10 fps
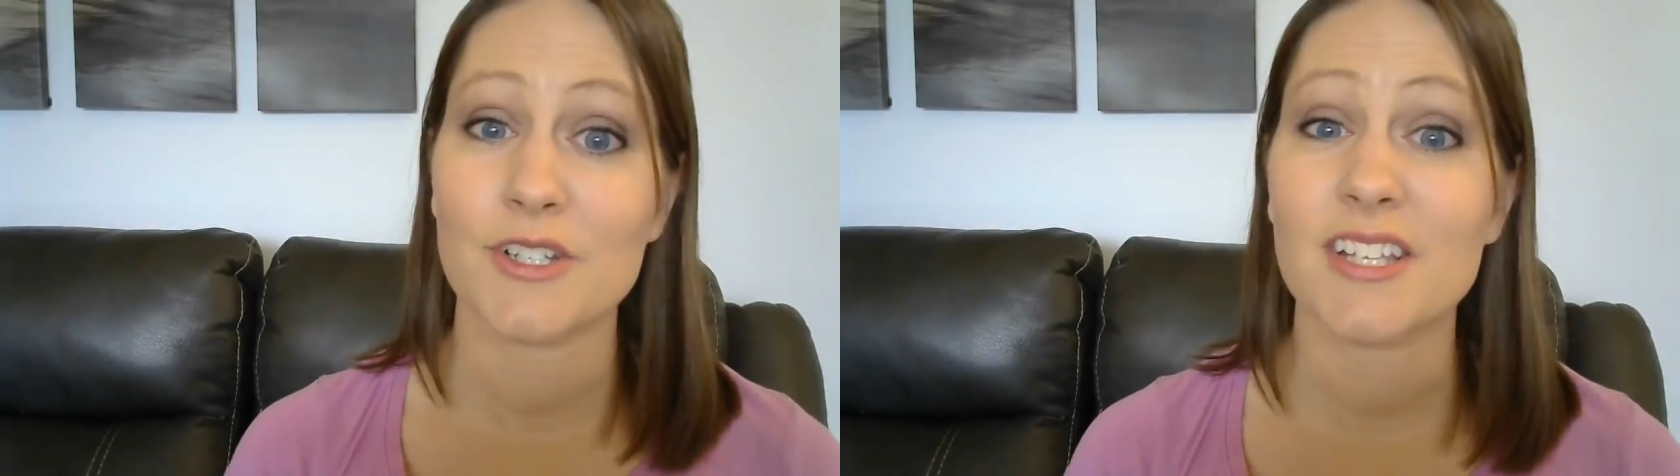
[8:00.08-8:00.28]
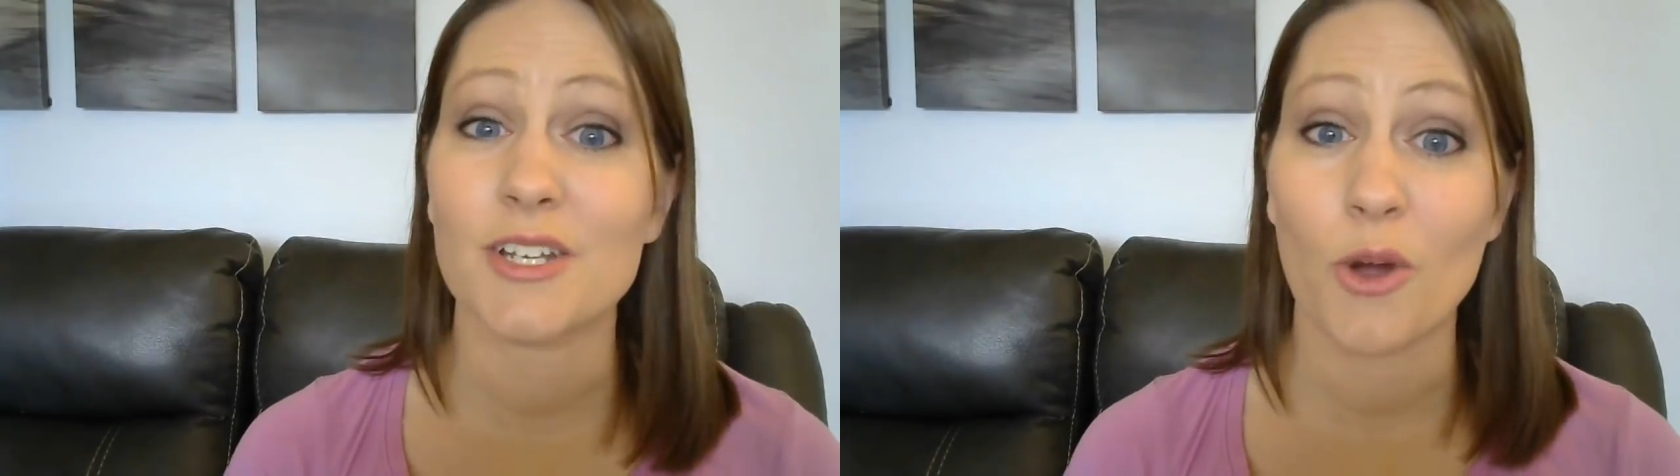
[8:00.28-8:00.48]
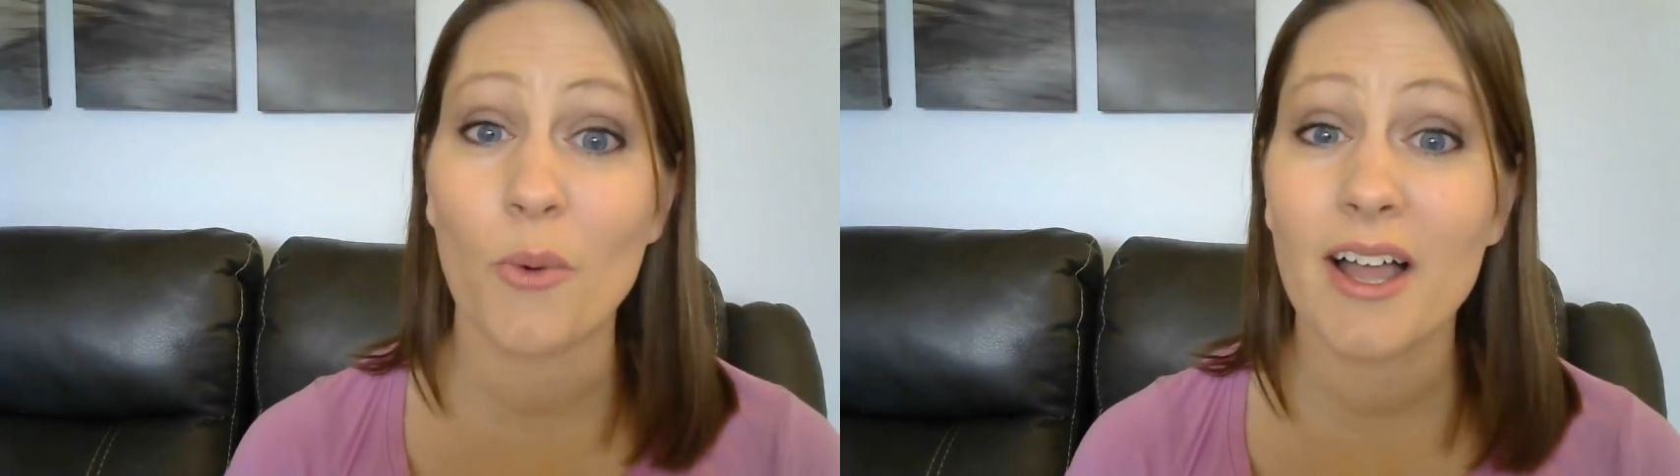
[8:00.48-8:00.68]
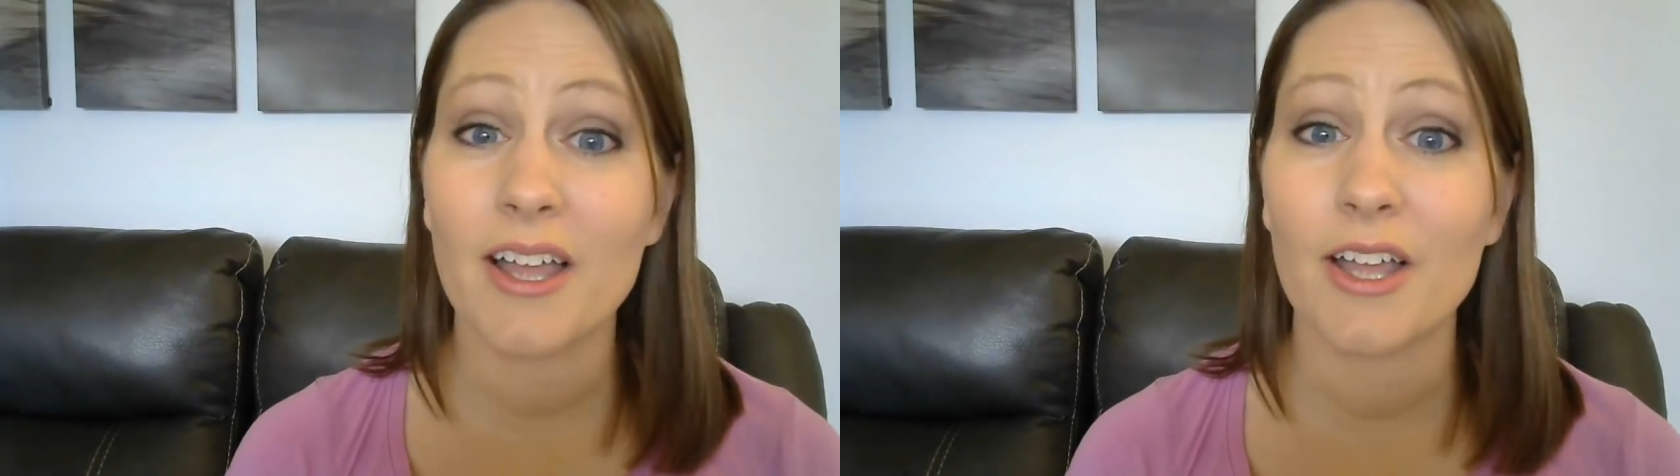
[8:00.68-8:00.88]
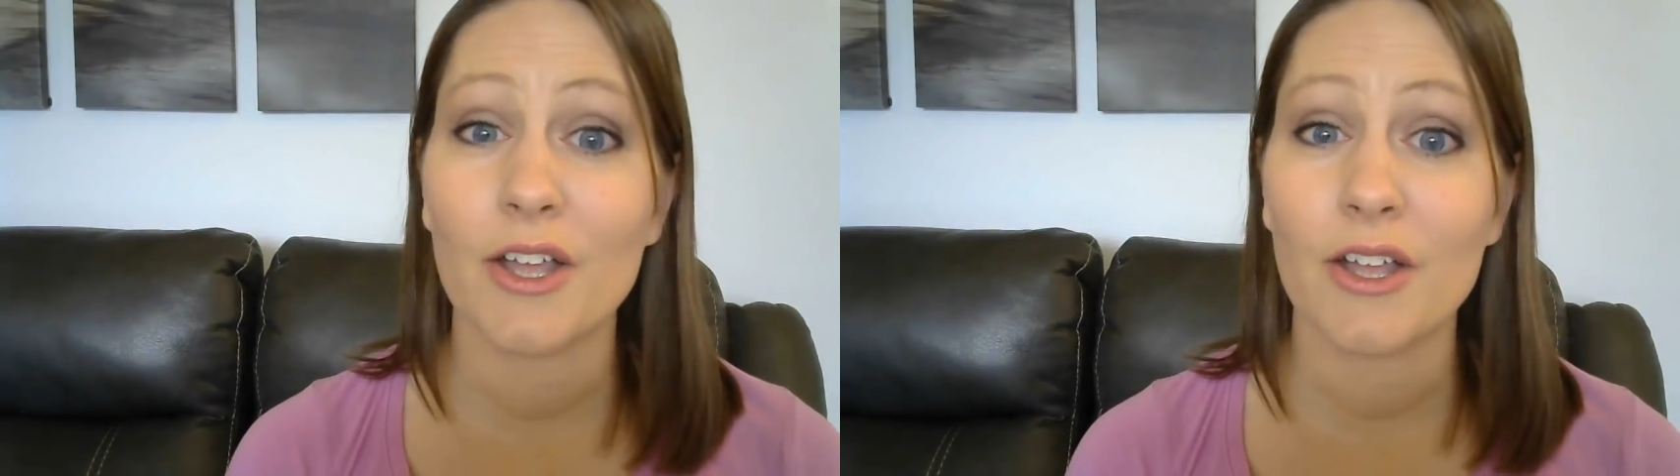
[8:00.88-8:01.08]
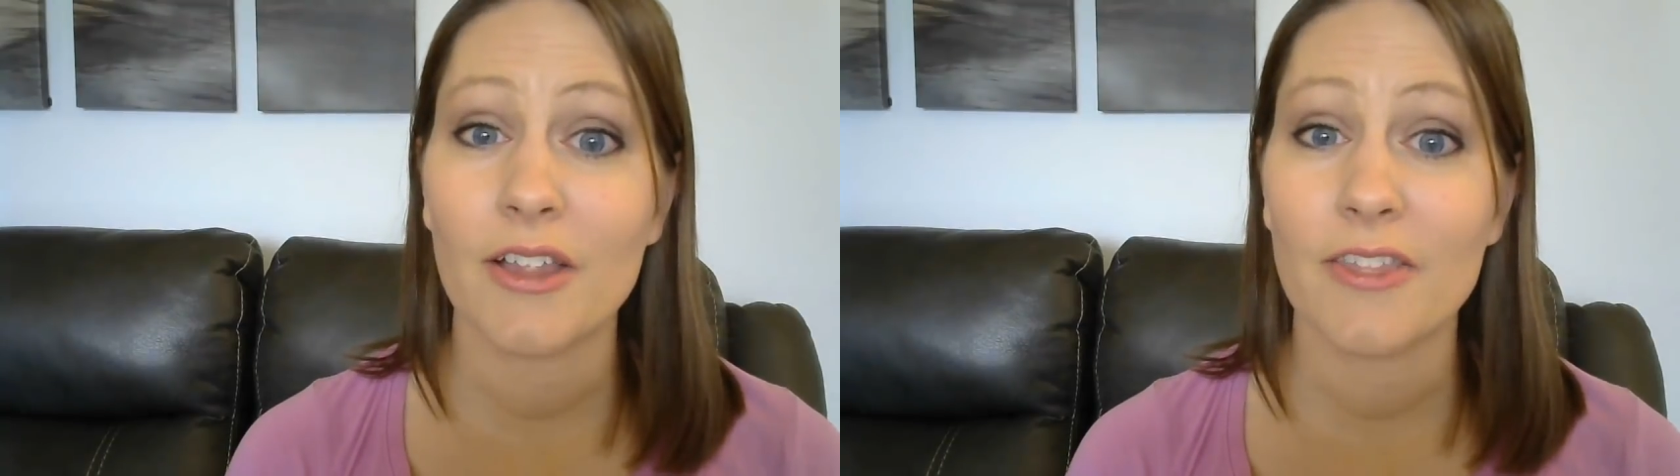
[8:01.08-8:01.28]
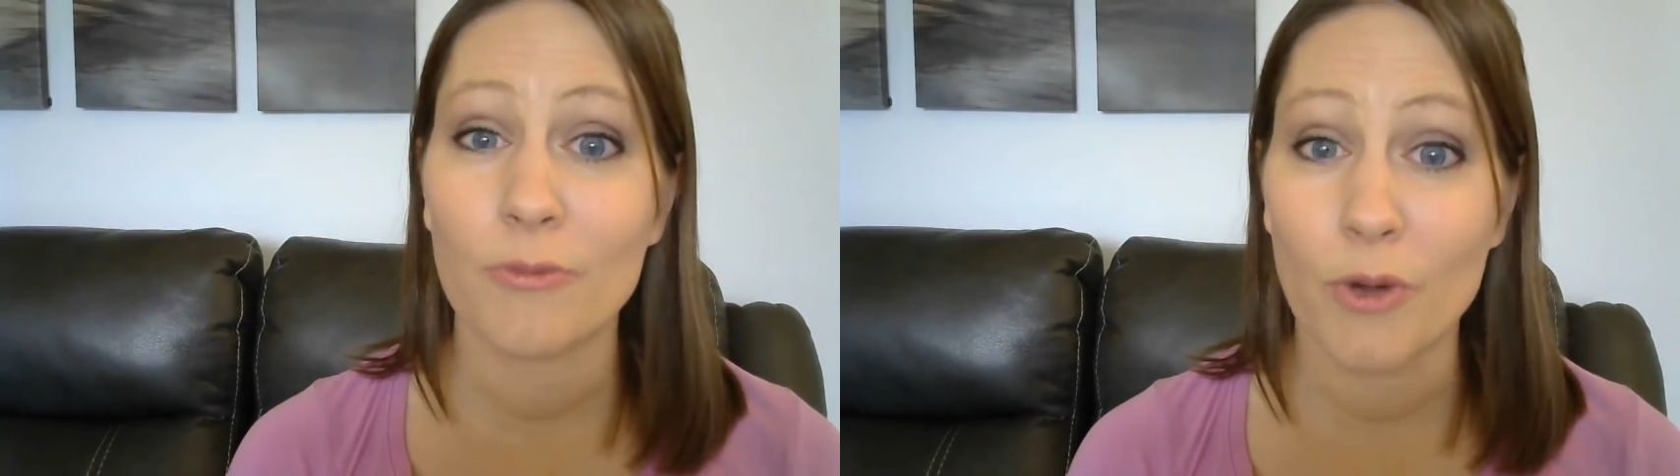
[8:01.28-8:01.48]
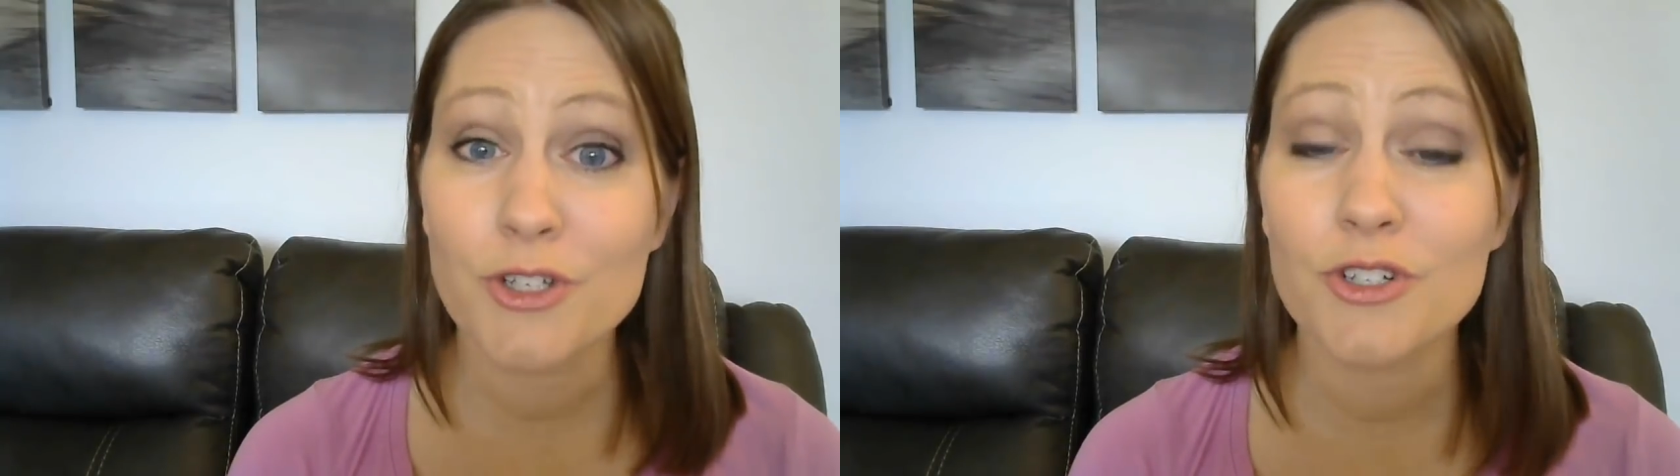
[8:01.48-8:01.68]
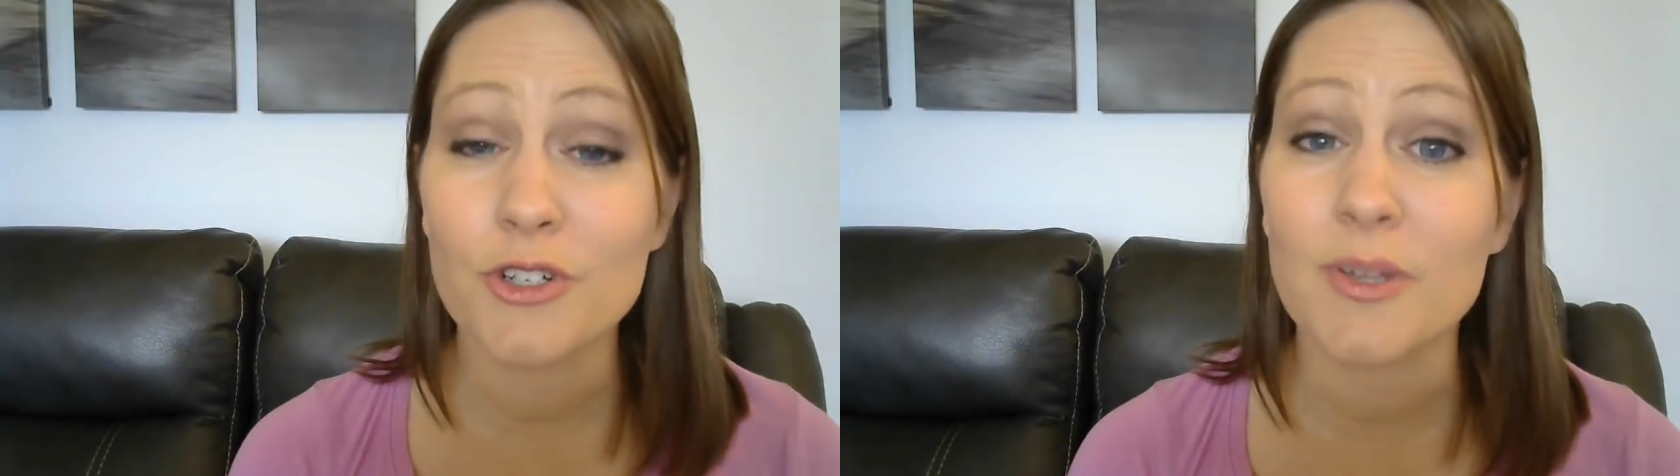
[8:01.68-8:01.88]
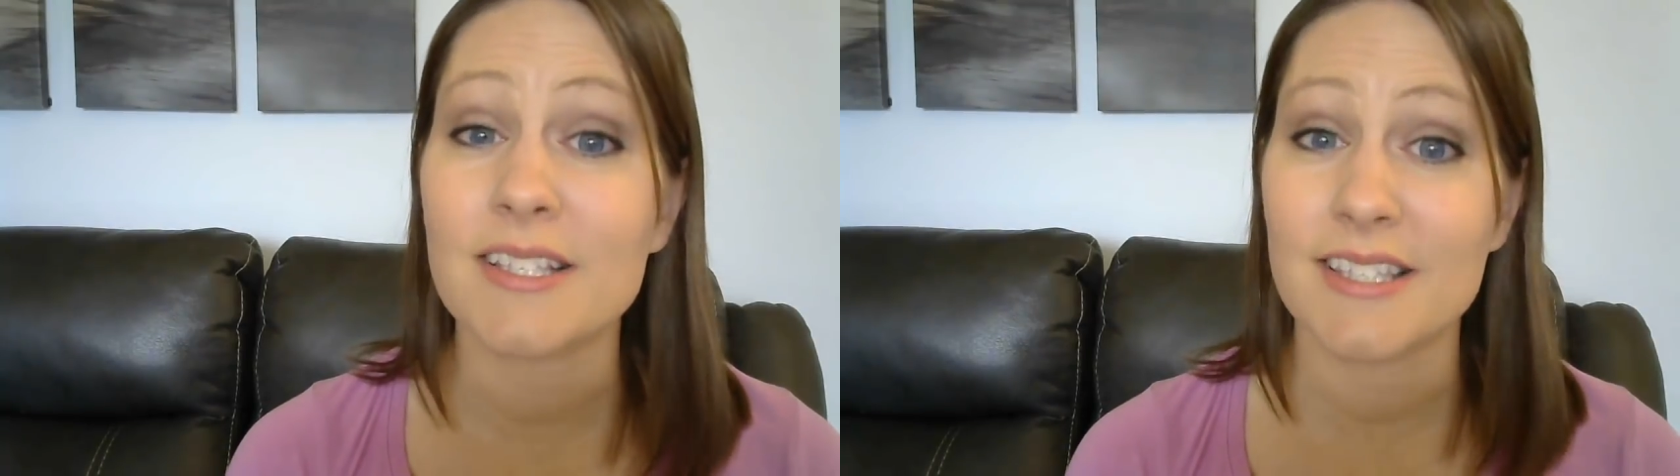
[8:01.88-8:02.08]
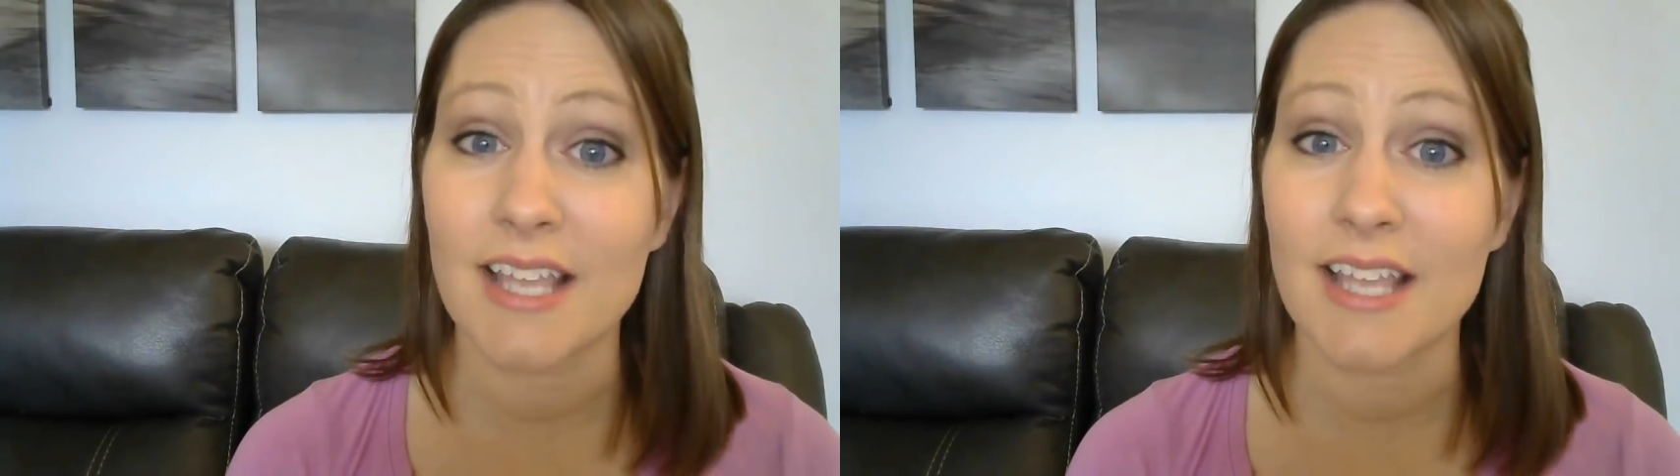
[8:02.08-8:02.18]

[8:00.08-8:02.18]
me and she said, you know what? What you're doing is